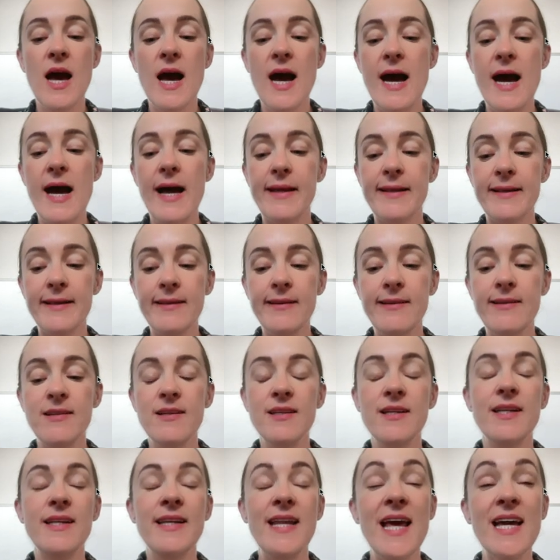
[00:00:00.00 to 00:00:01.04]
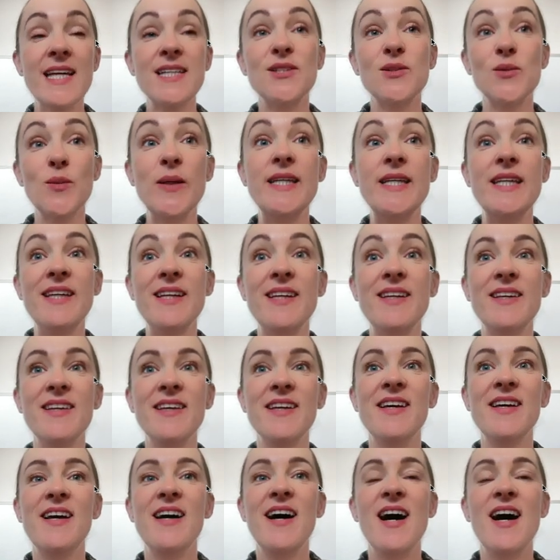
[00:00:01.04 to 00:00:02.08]
And next
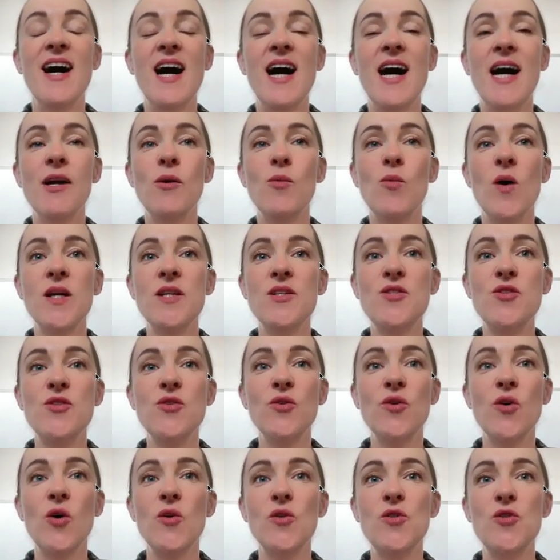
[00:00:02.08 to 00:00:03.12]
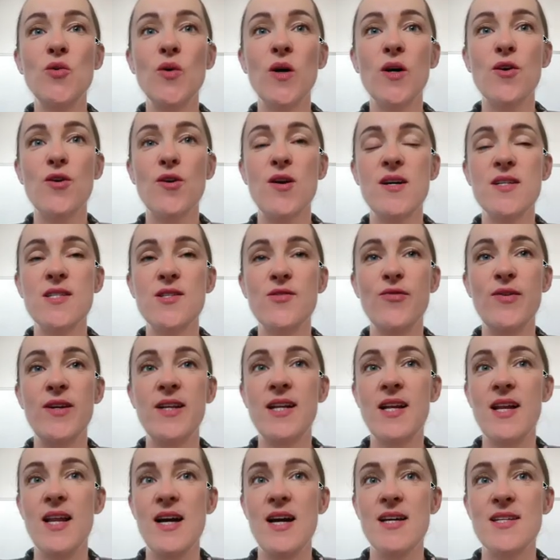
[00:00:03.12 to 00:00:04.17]
week, I want to go to a
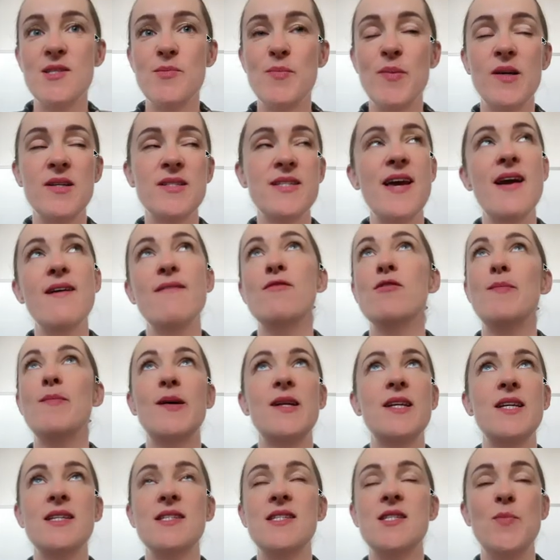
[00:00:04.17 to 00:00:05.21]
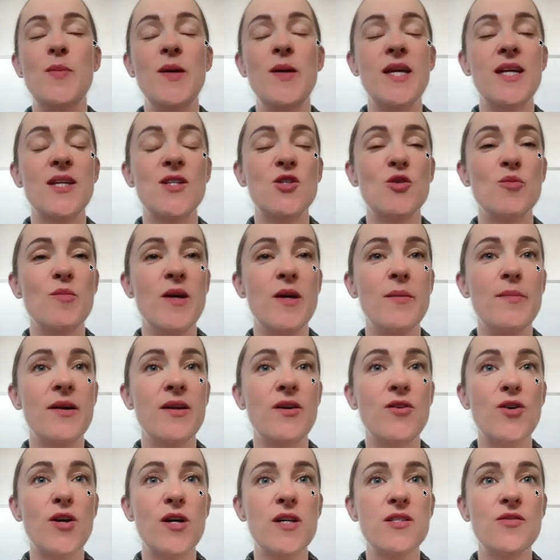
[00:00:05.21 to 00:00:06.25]
CrossFit class because everybody is speaking to me
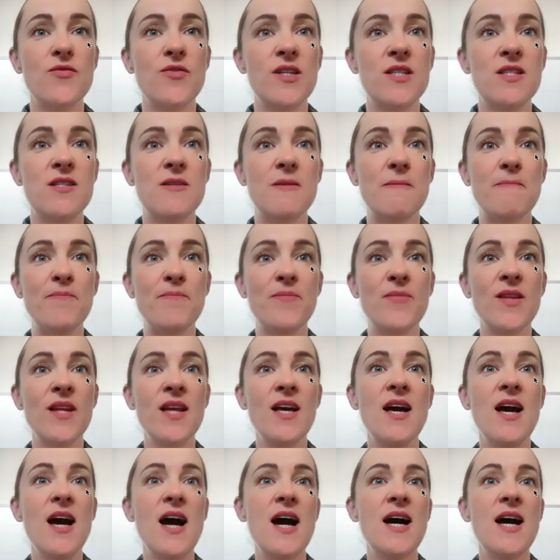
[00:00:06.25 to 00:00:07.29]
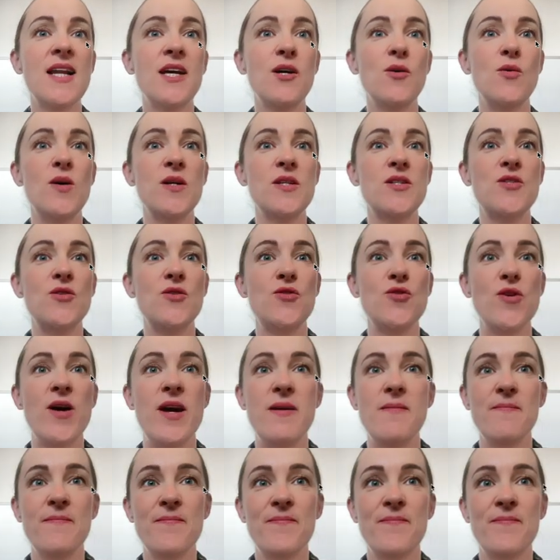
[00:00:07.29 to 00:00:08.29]
about CrossFit, and I want to try.